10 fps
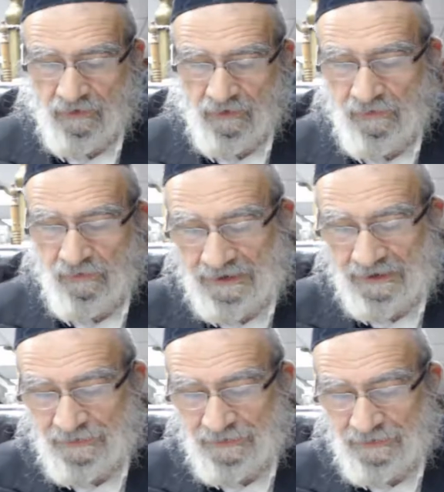Although,
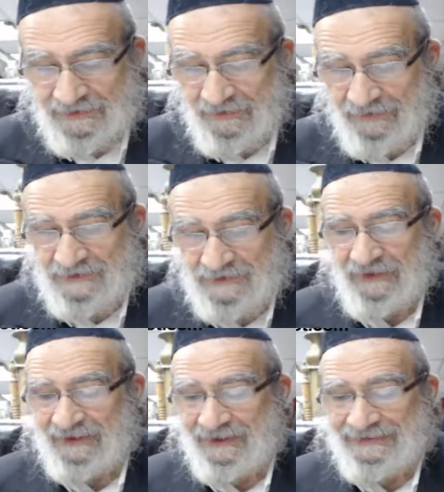as we said, there is
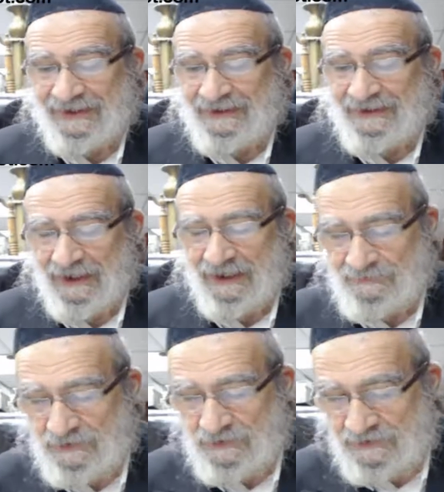nothing contained in
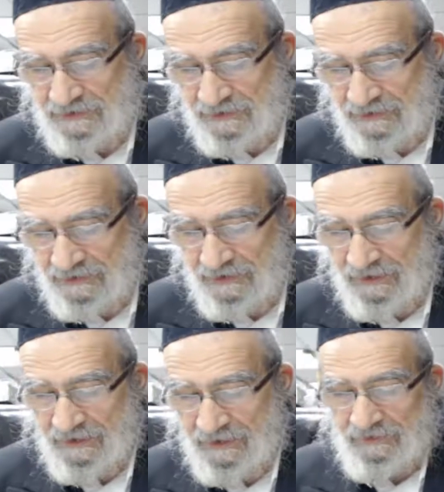Atzmus.
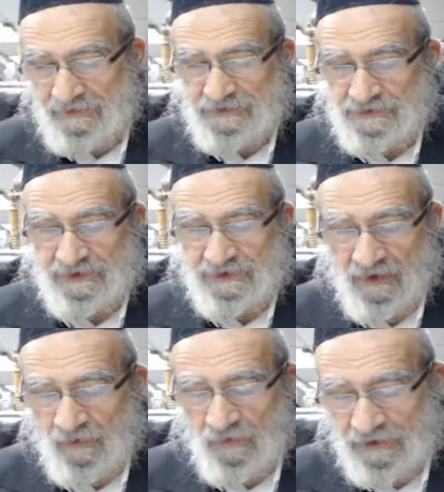There's not
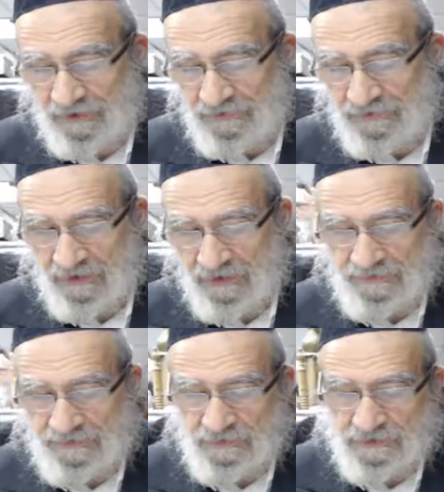oil contained in
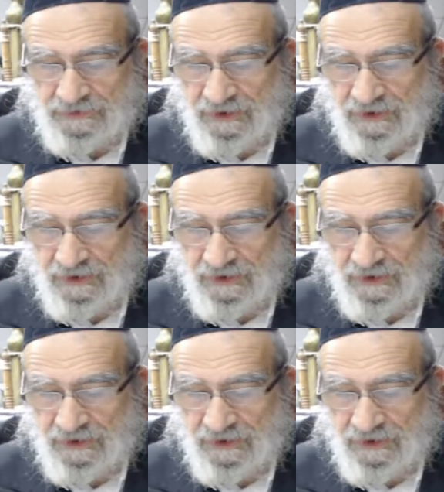Atzmus.